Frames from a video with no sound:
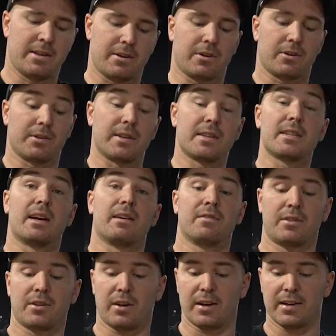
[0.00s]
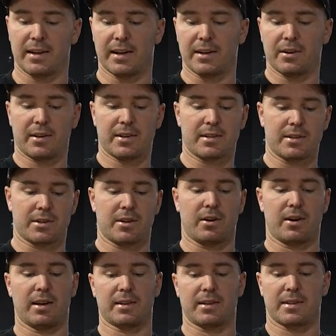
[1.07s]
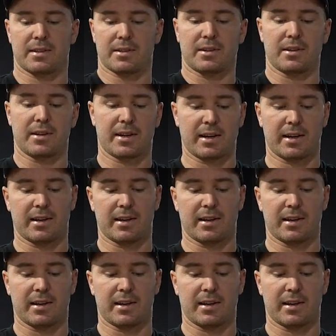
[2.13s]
you got all this stuff tied down nice and tightly so your